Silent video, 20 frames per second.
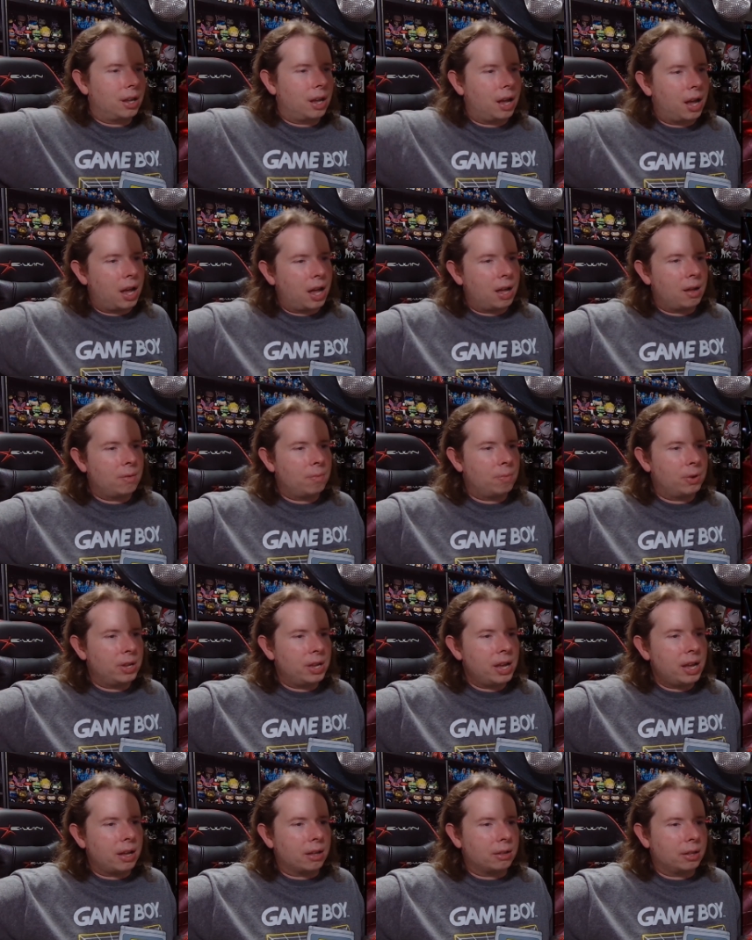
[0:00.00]
uh, but
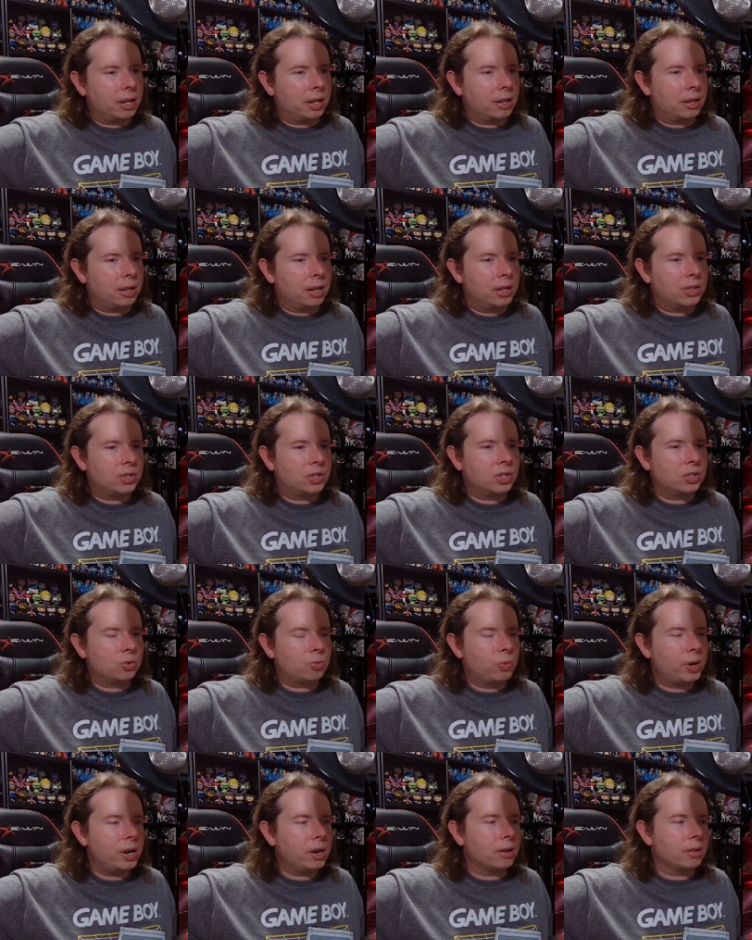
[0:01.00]
yeah, like it's just
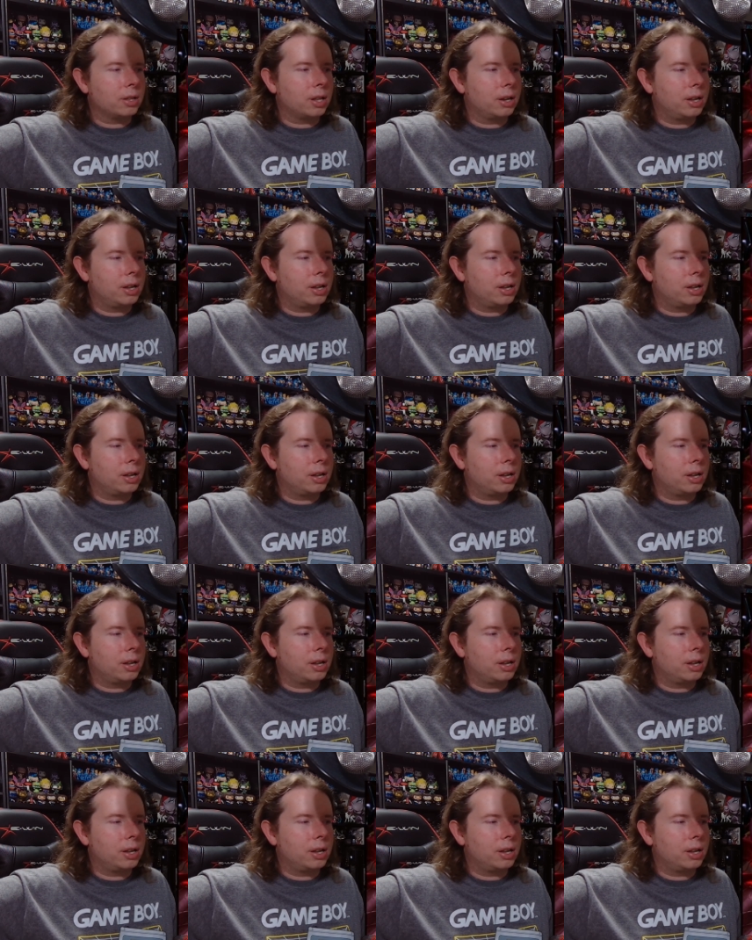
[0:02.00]
weird that